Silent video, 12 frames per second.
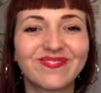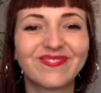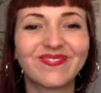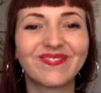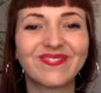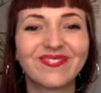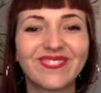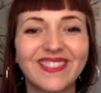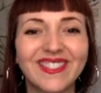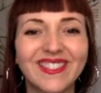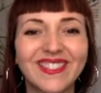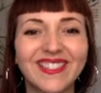
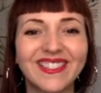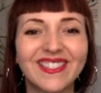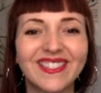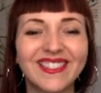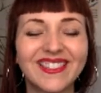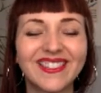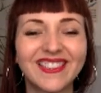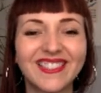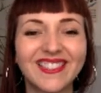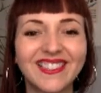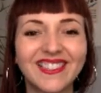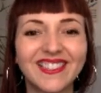
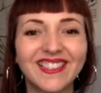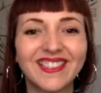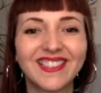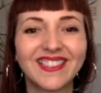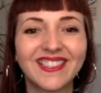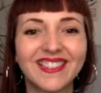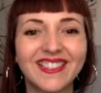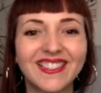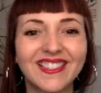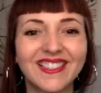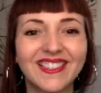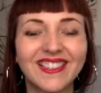
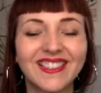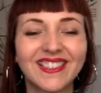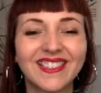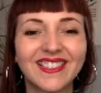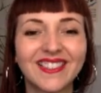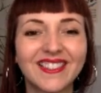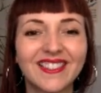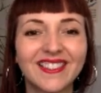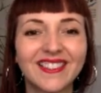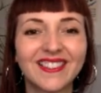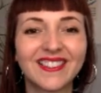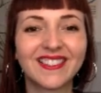
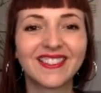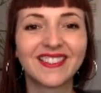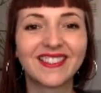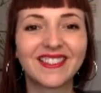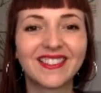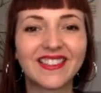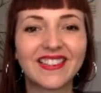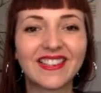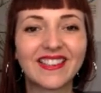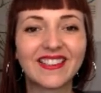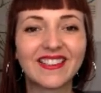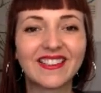
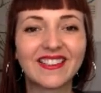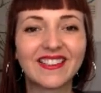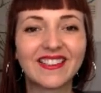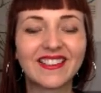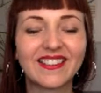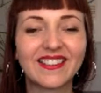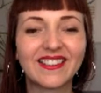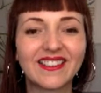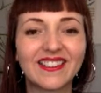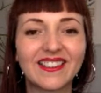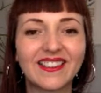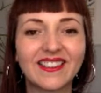
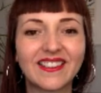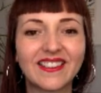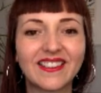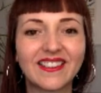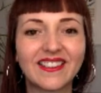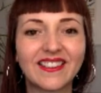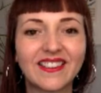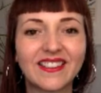[no speech]